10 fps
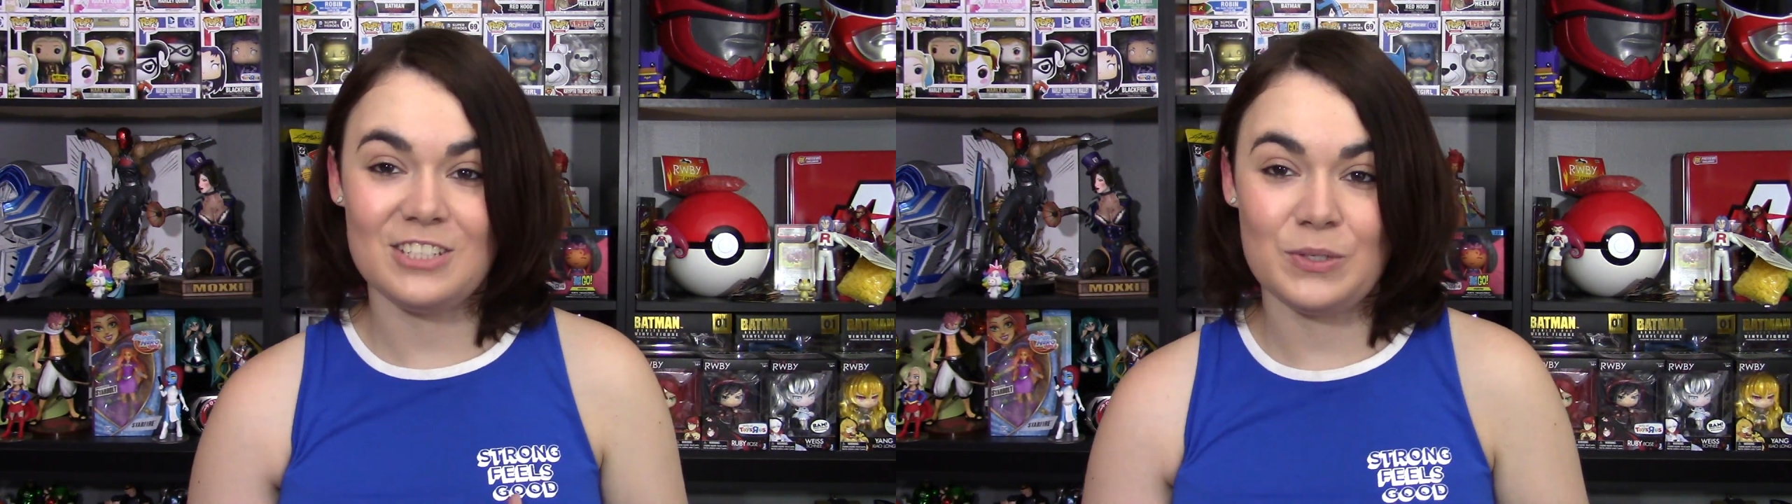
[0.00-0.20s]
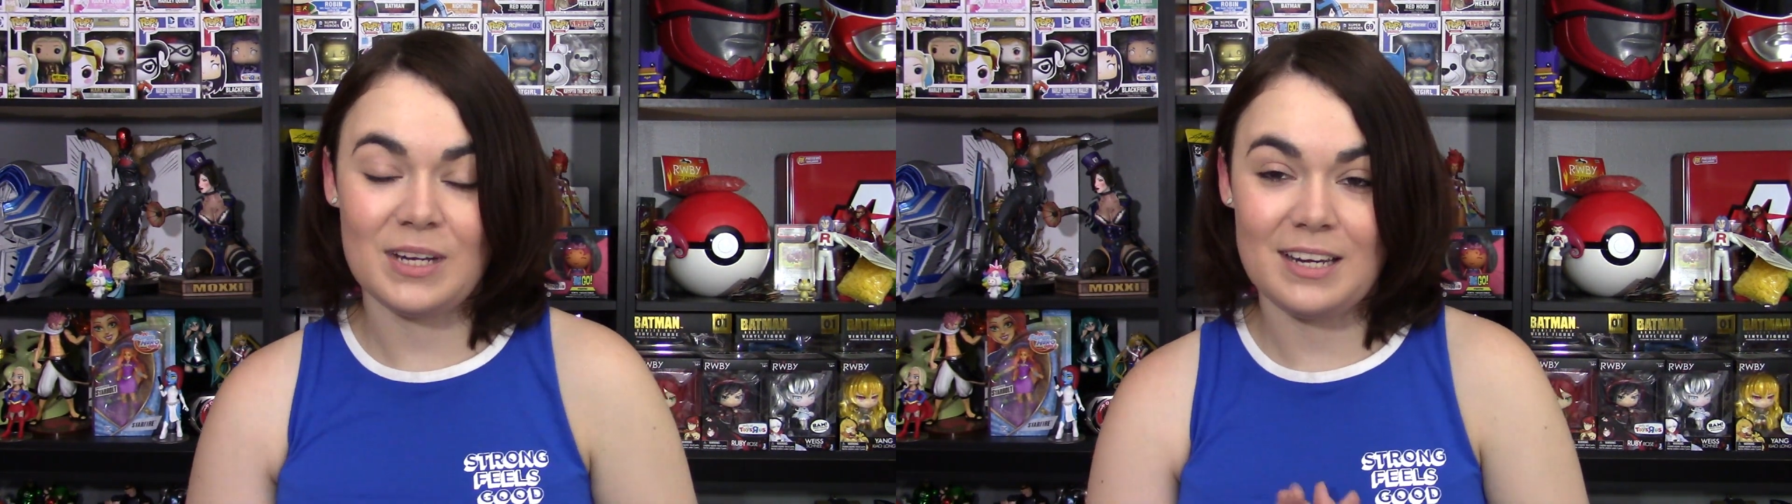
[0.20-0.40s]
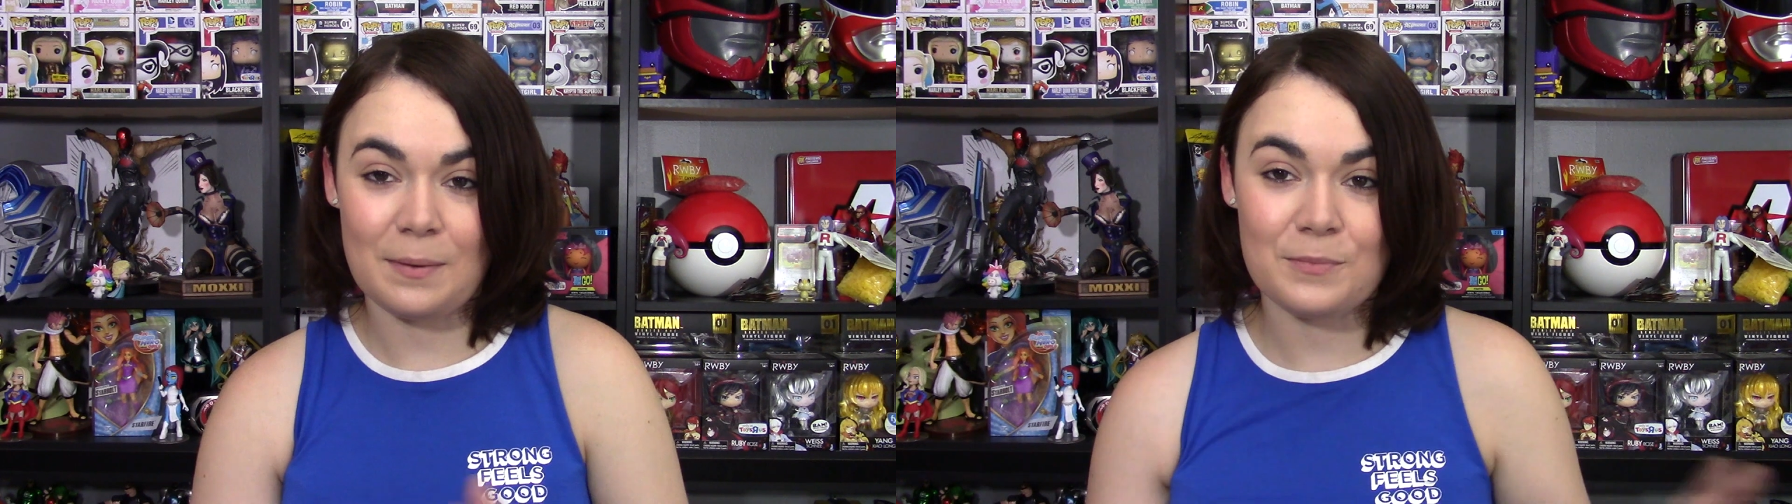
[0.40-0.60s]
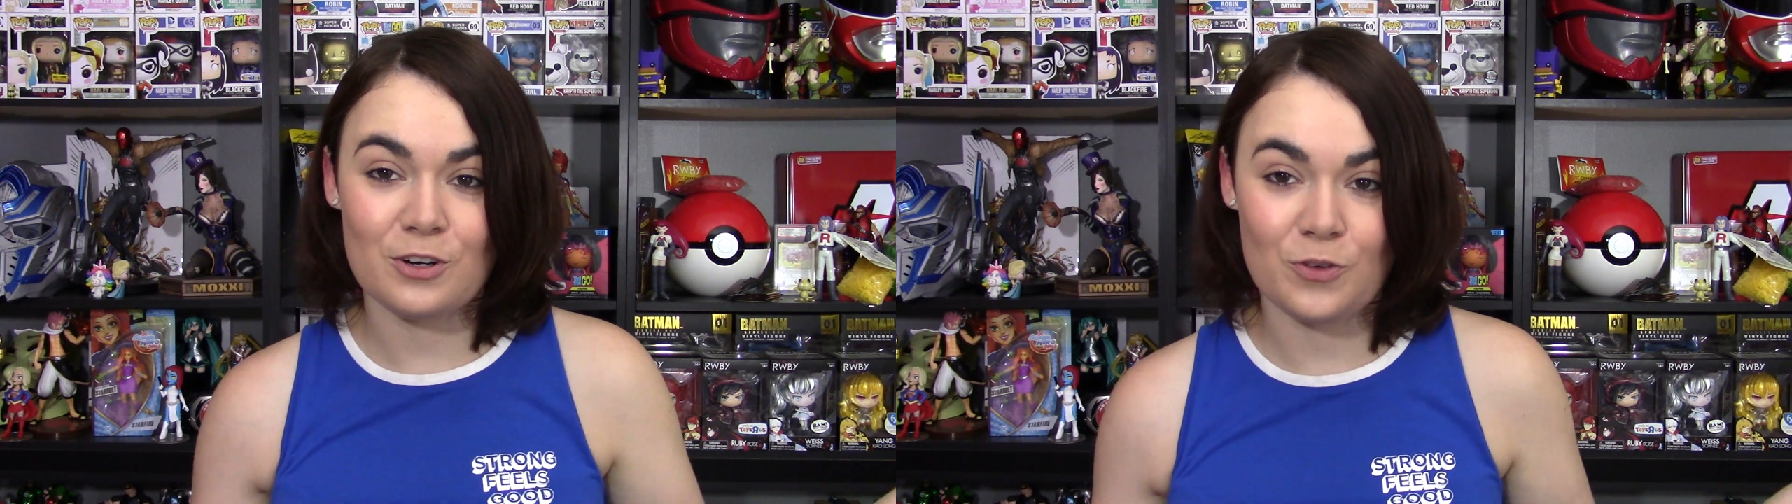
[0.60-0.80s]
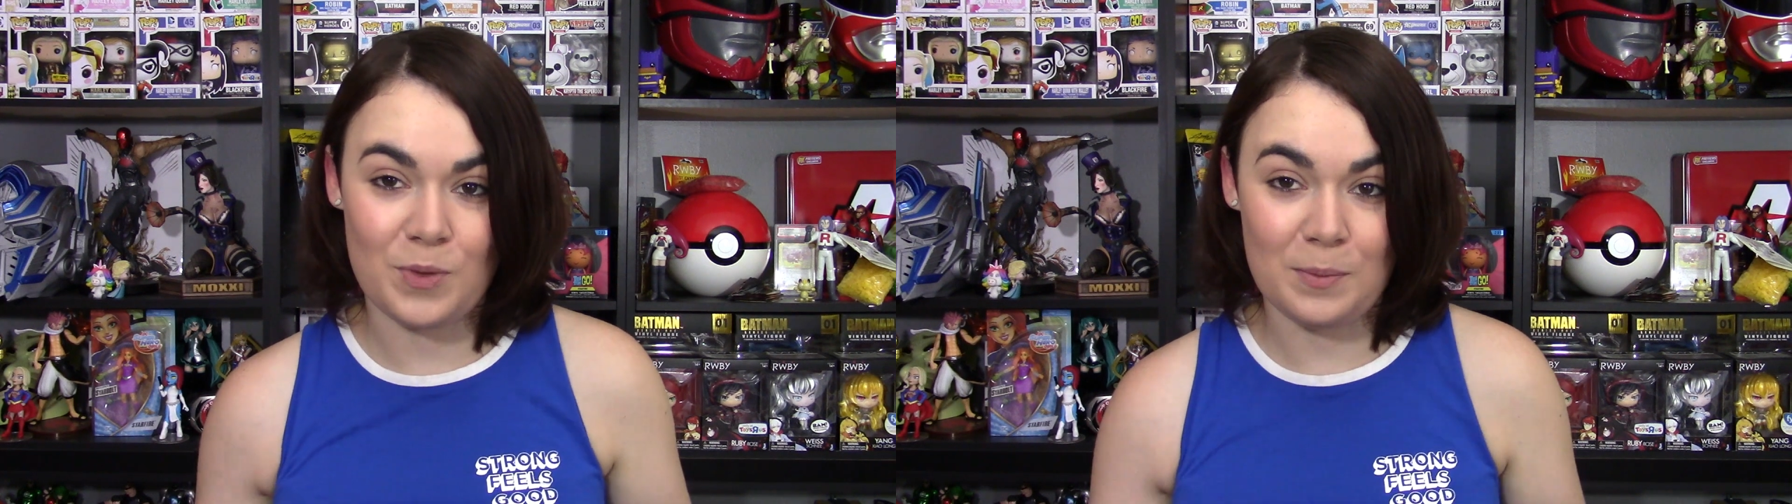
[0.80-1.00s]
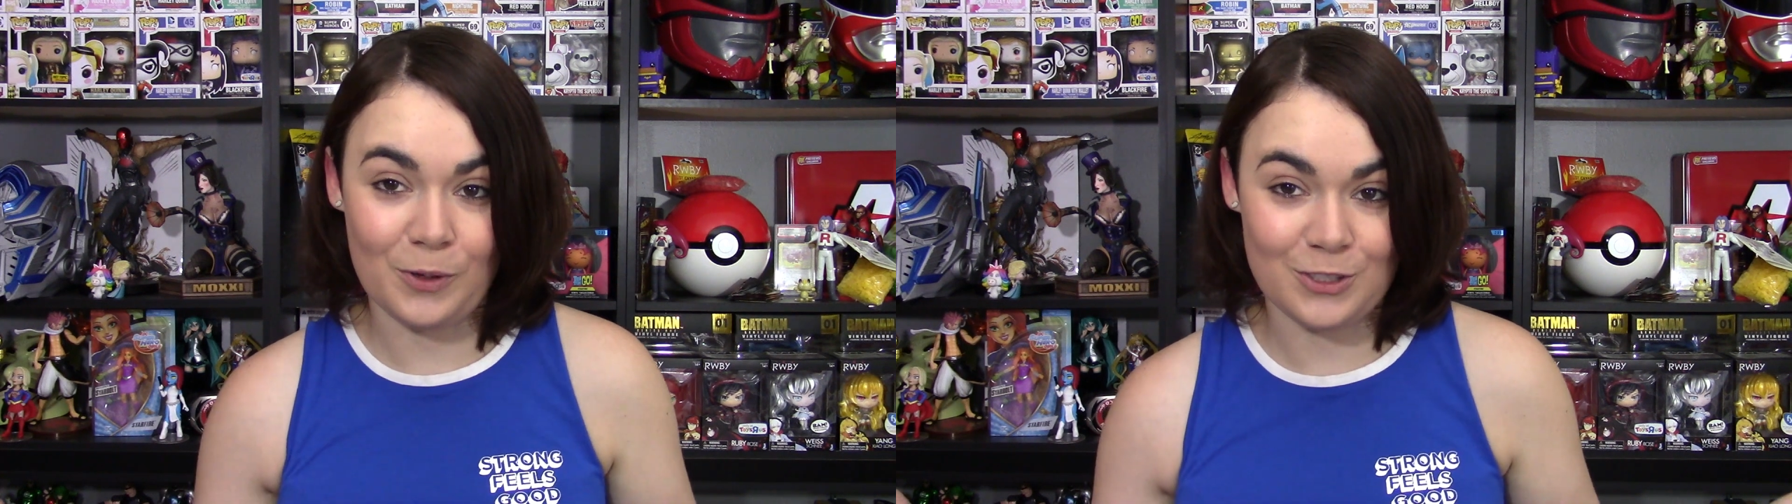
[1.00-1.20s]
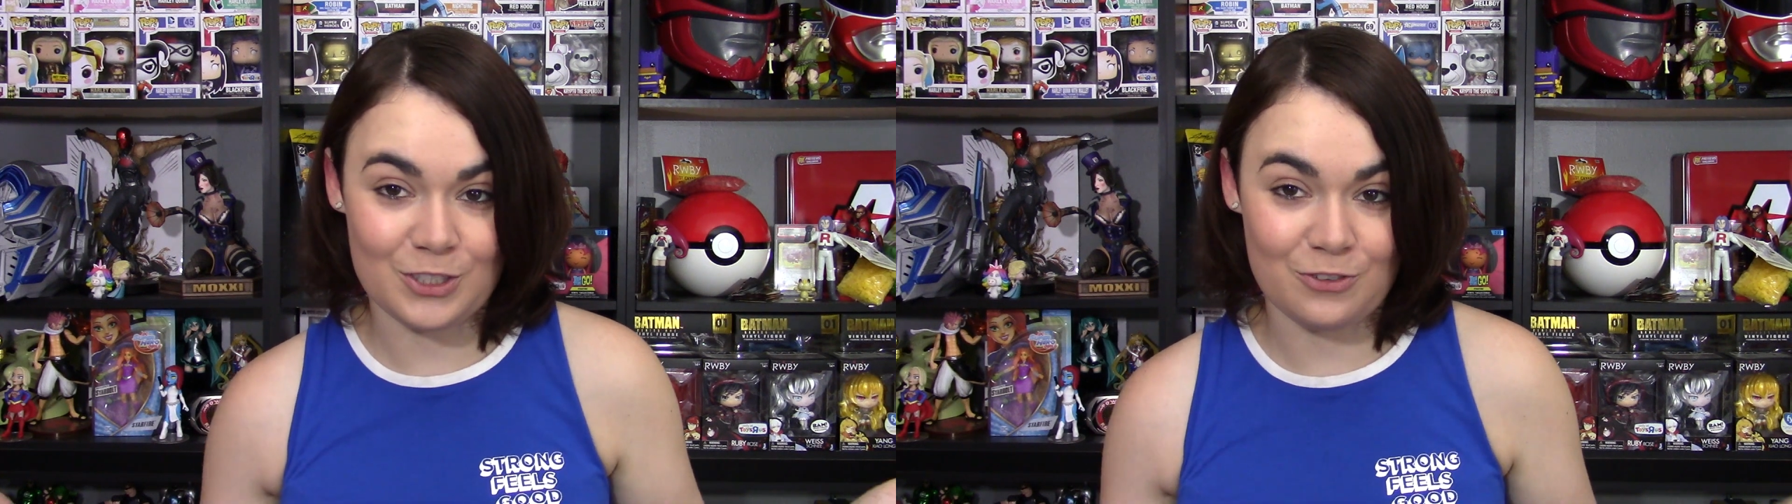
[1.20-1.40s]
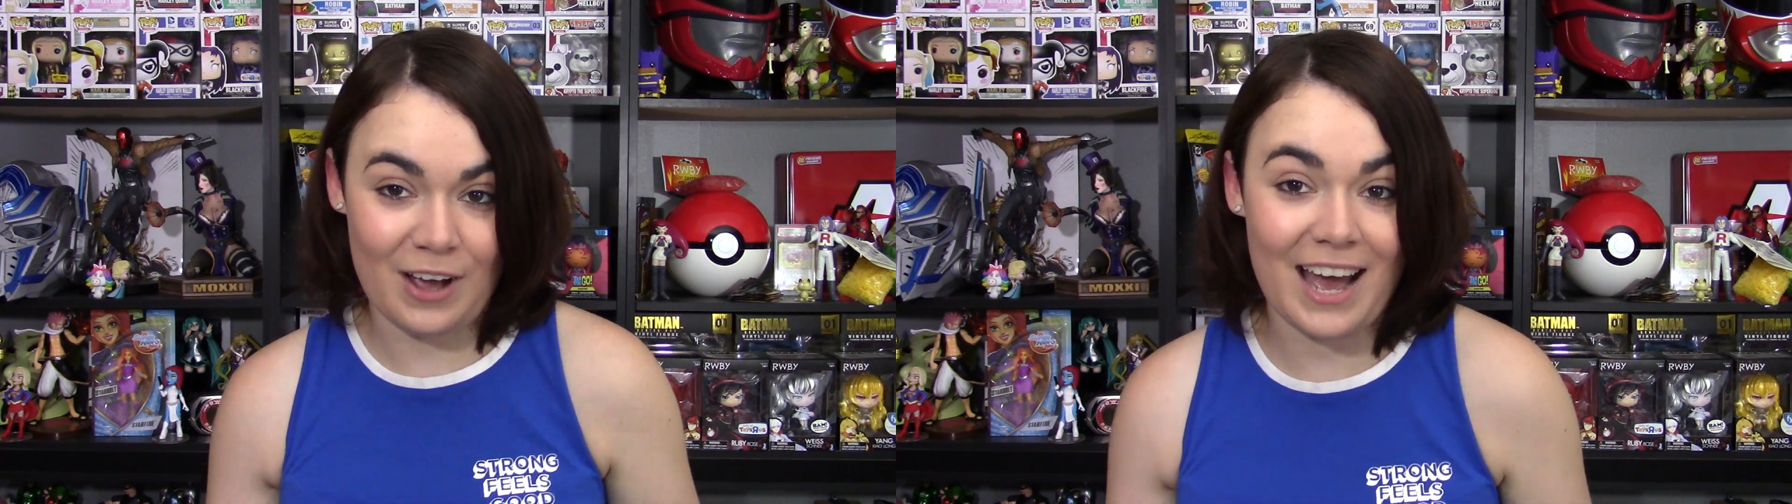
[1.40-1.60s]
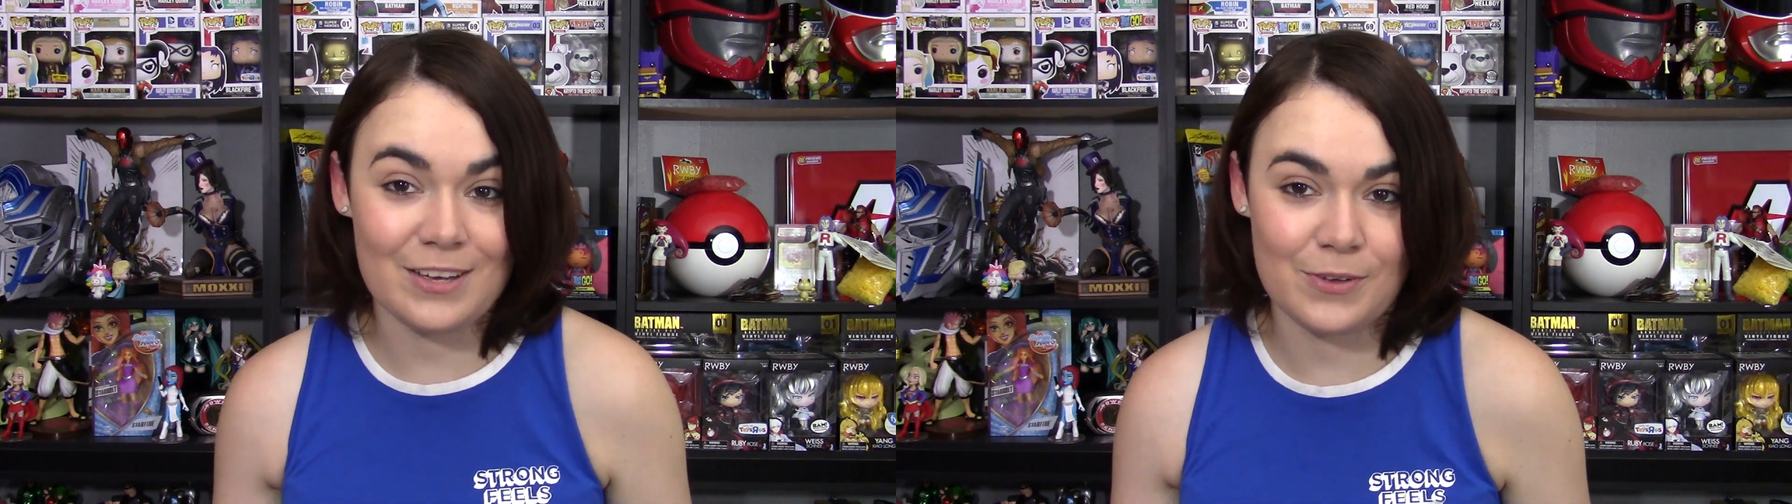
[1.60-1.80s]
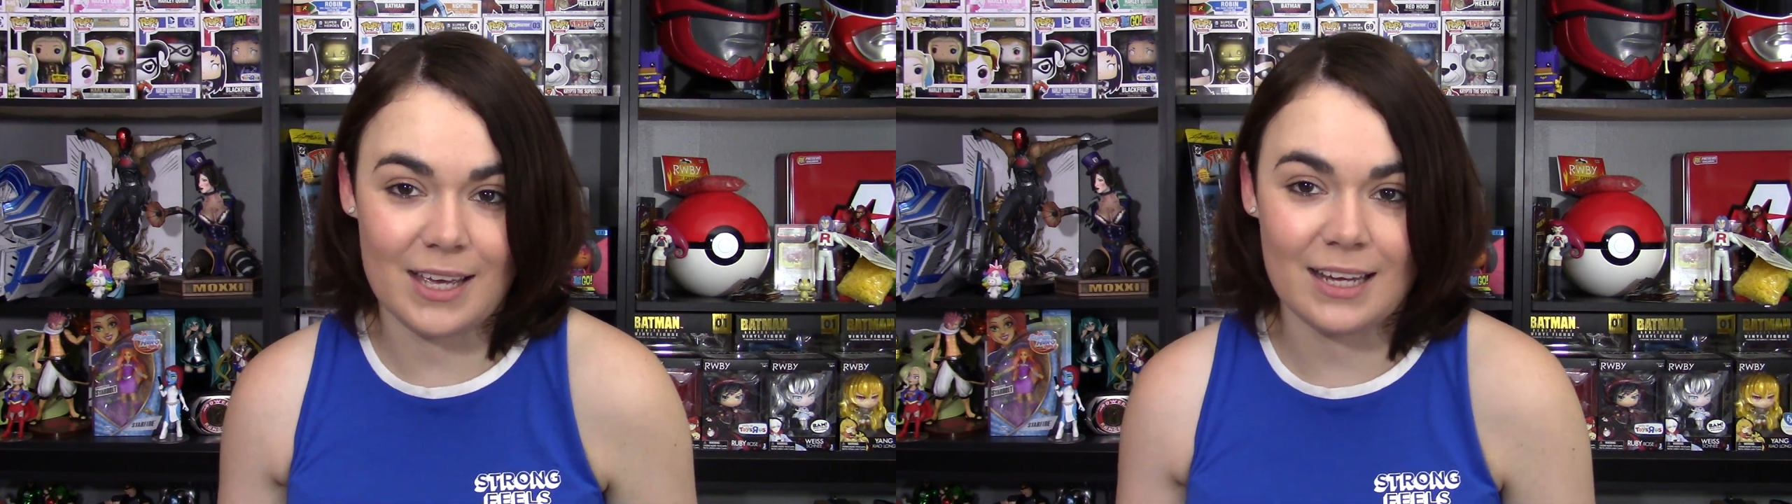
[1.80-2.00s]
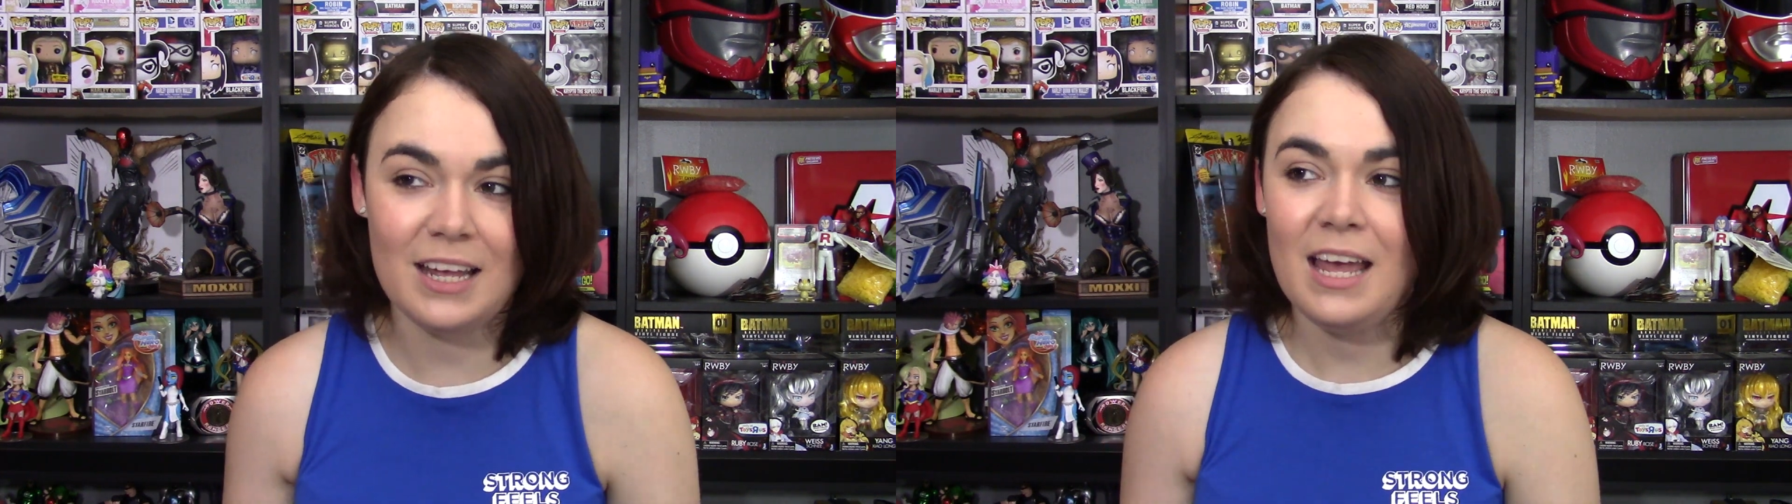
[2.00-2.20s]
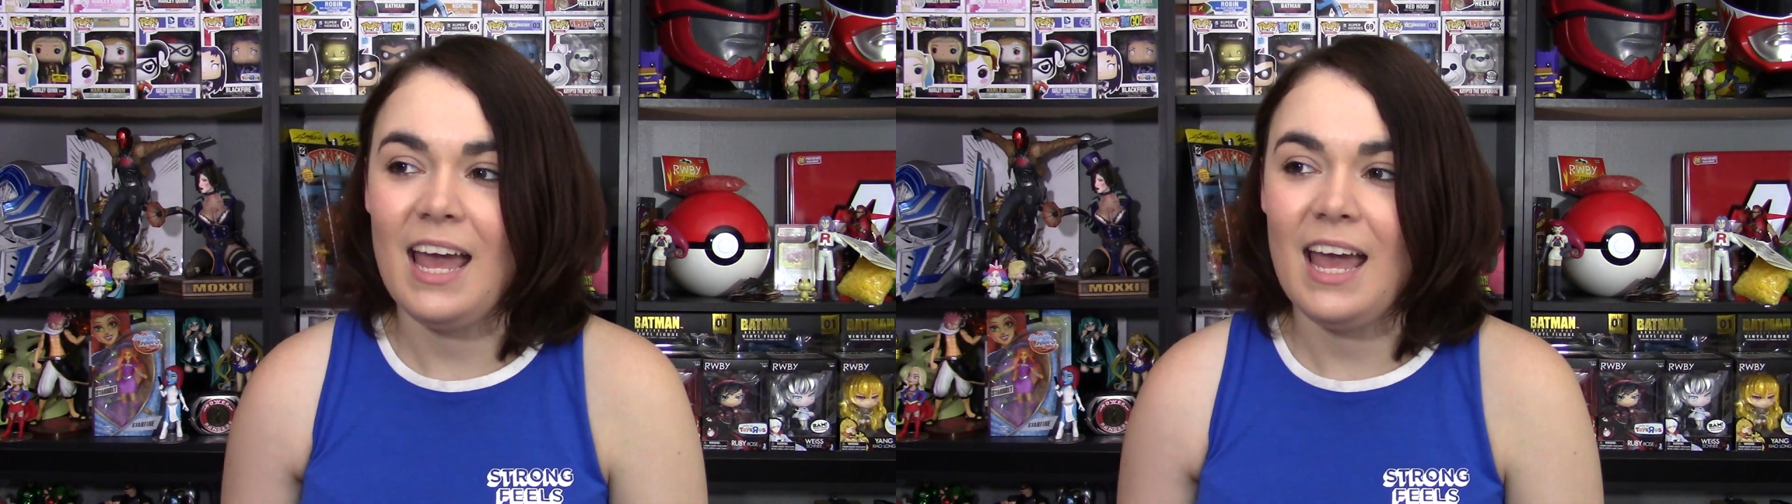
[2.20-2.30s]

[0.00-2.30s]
to a number of people surviving